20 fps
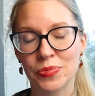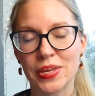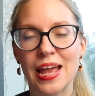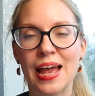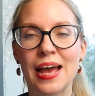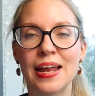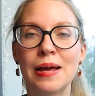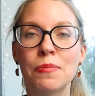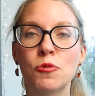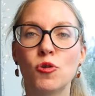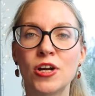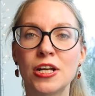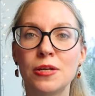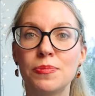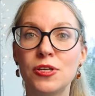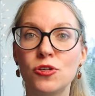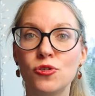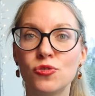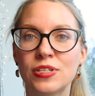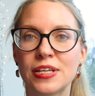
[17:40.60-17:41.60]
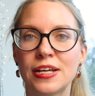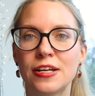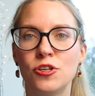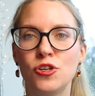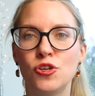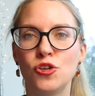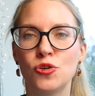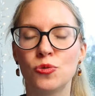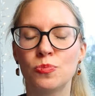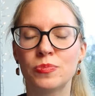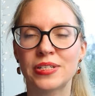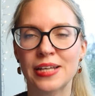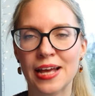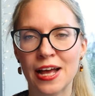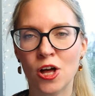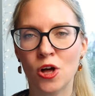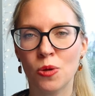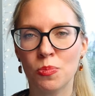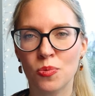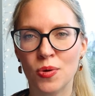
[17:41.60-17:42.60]
And I'm going to be using Noom to
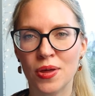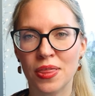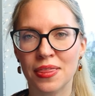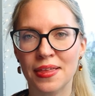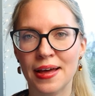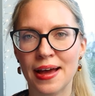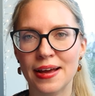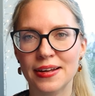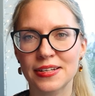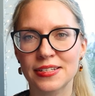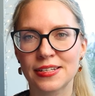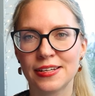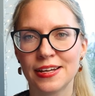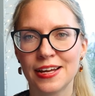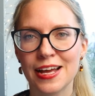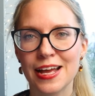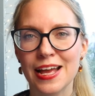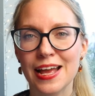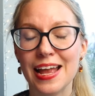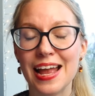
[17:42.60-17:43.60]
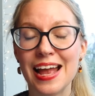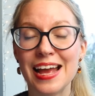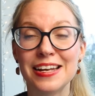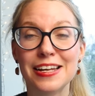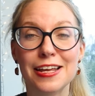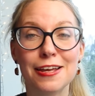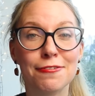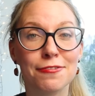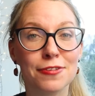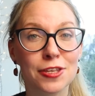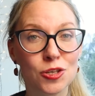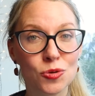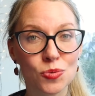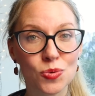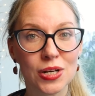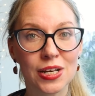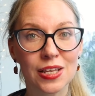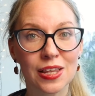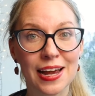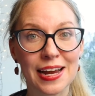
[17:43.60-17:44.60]
help with that. And if you
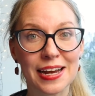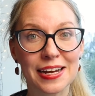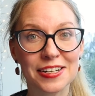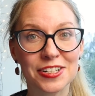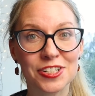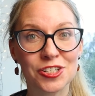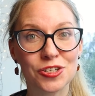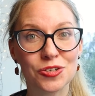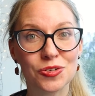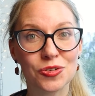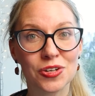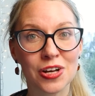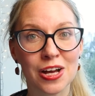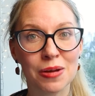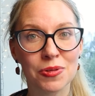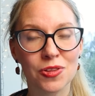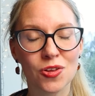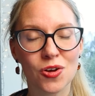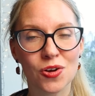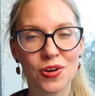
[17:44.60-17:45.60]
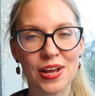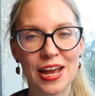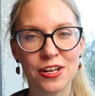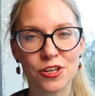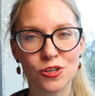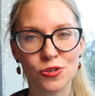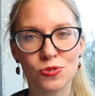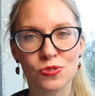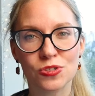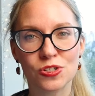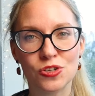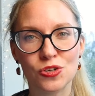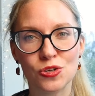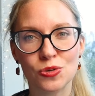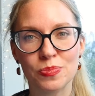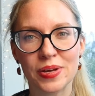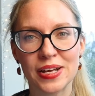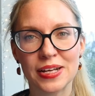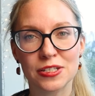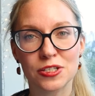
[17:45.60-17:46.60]
would like to come along and use
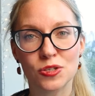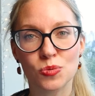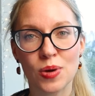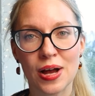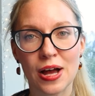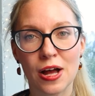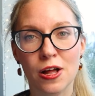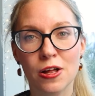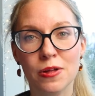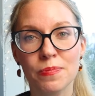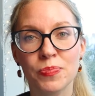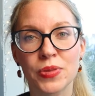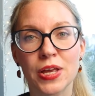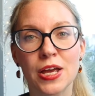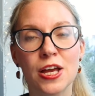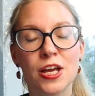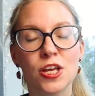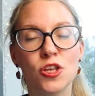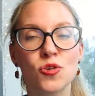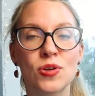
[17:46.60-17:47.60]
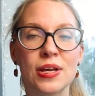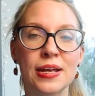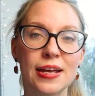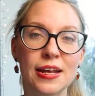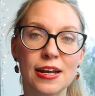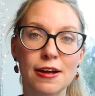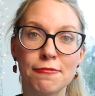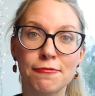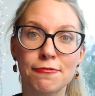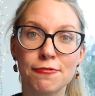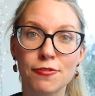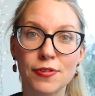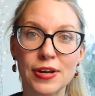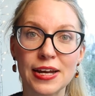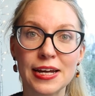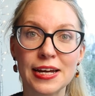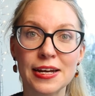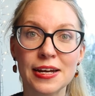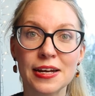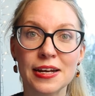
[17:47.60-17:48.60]
Noom as well, you can get a
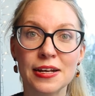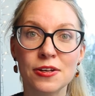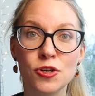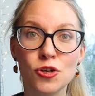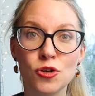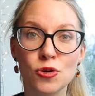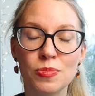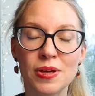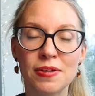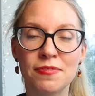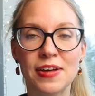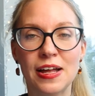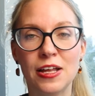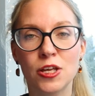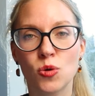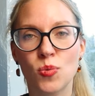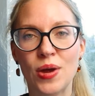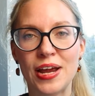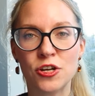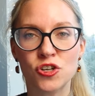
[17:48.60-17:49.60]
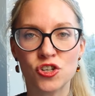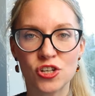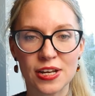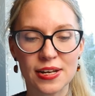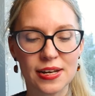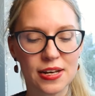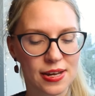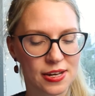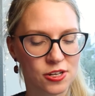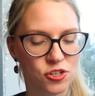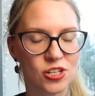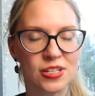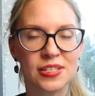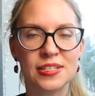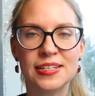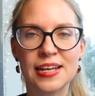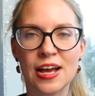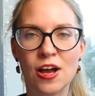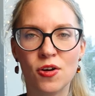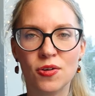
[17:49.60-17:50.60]
free Noom evaluation
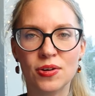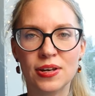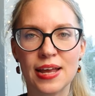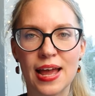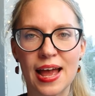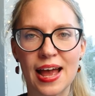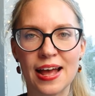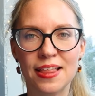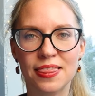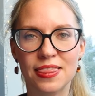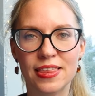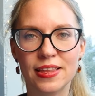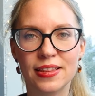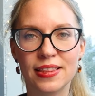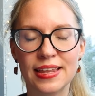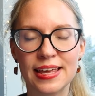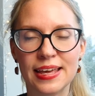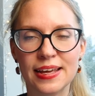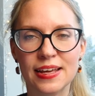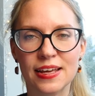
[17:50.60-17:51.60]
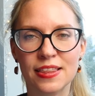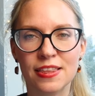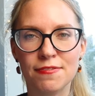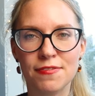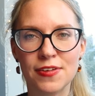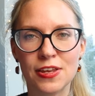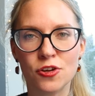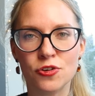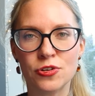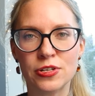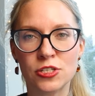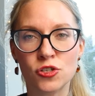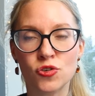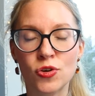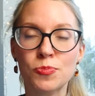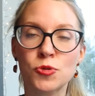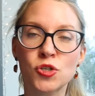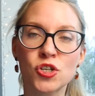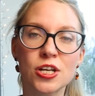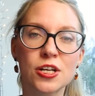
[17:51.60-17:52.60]
just down at the link in the video
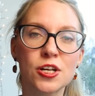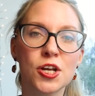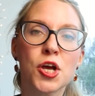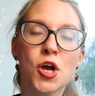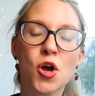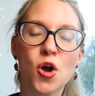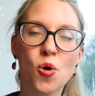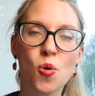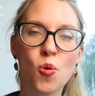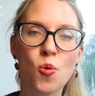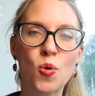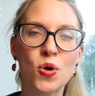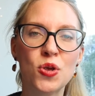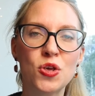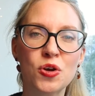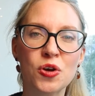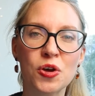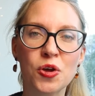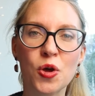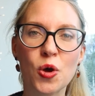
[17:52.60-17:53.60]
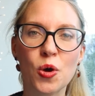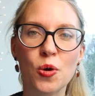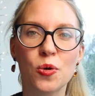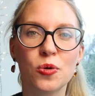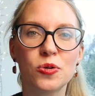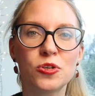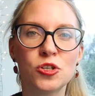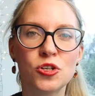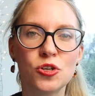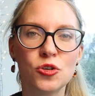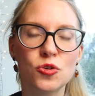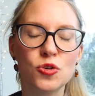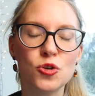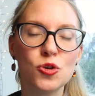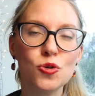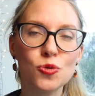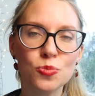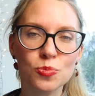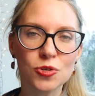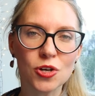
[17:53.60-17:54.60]
description, or you can go to
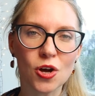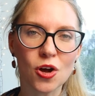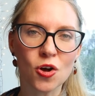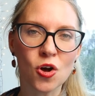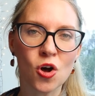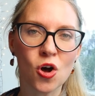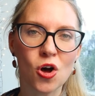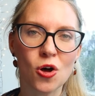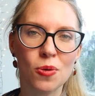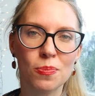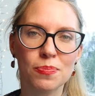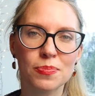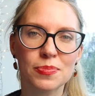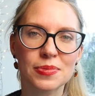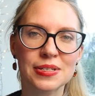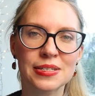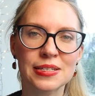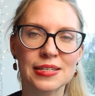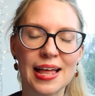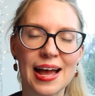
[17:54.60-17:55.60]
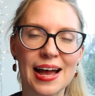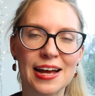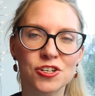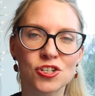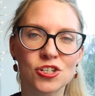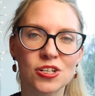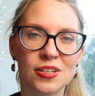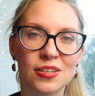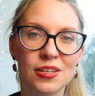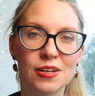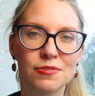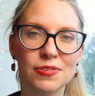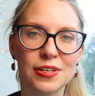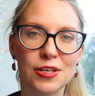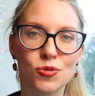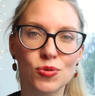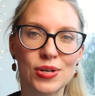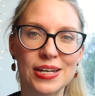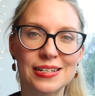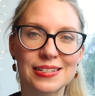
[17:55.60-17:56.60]

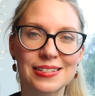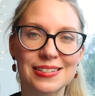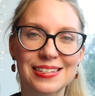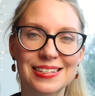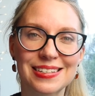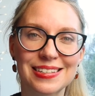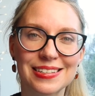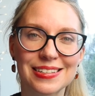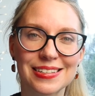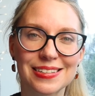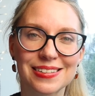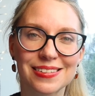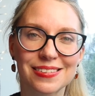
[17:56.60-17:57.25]
noom.com/lovelygreens.